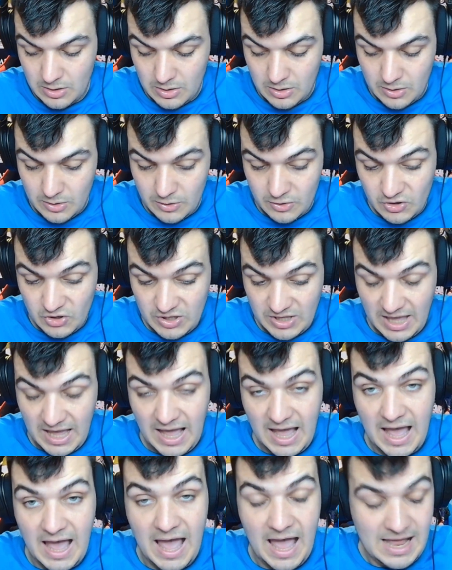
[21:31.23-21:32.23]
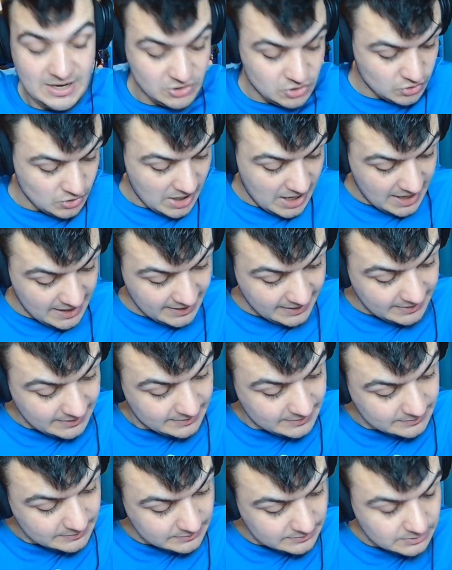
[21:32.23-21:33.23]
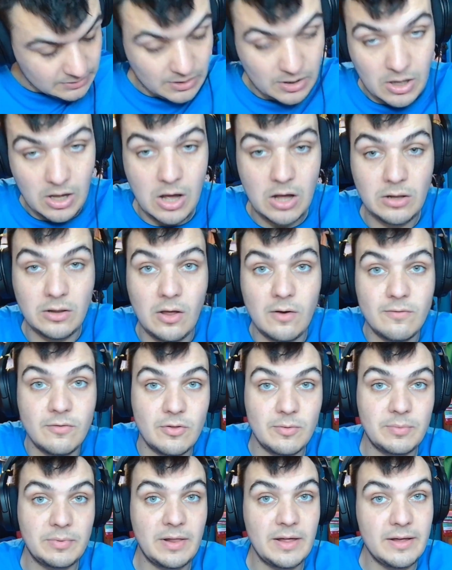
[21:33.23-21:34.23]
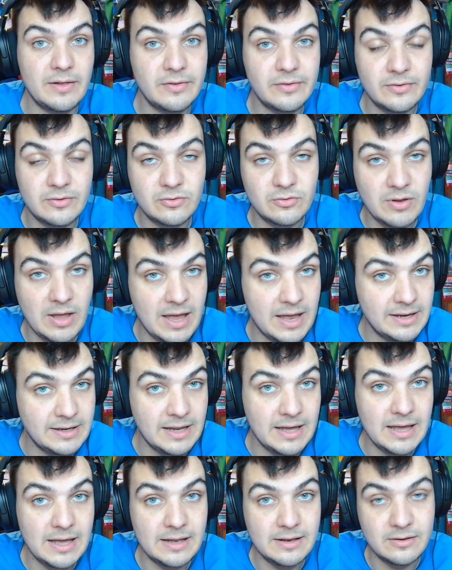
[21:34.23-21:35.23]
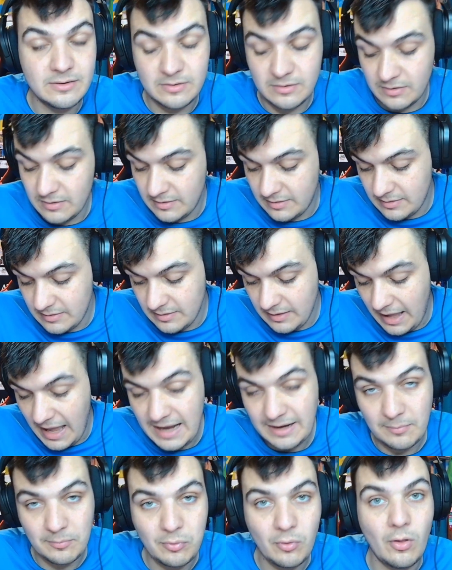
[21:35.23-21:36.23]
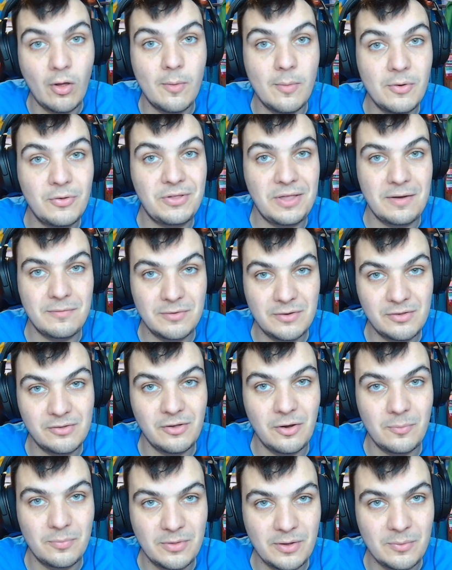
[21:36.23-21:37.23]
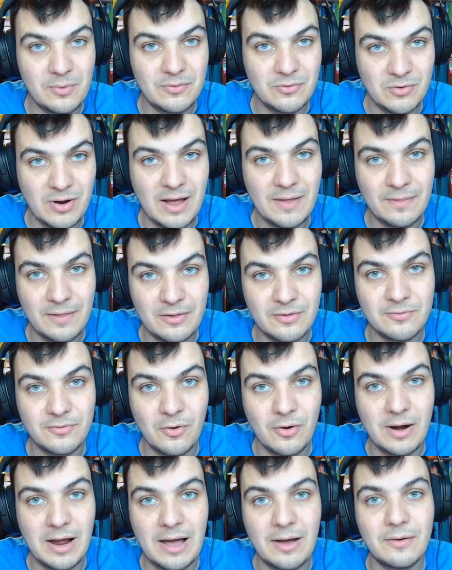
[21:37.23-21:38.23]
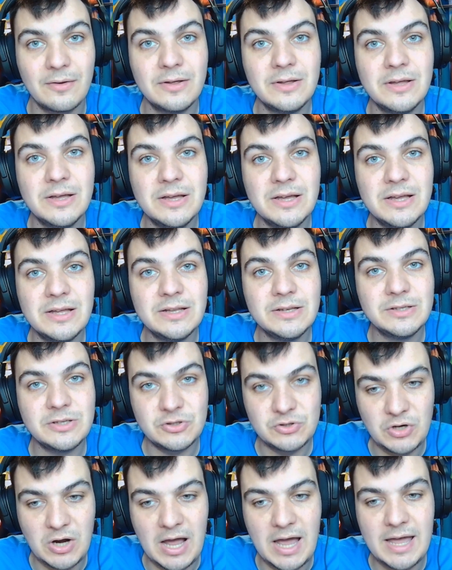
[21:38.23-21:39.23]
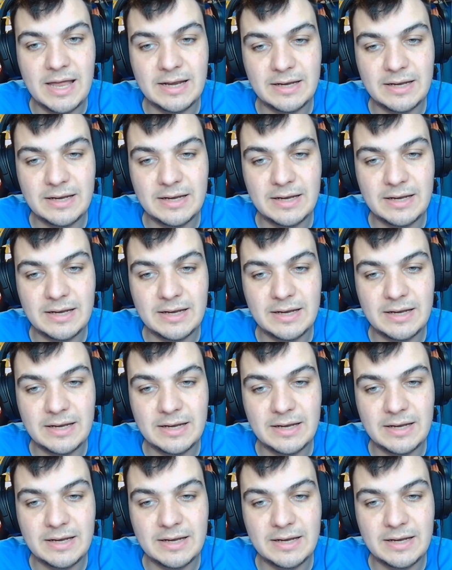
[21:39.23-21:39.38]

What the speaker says: So yeah, I tried it all over the place, head to head. I had to pull almost every soap that we've tried thus far out to try it.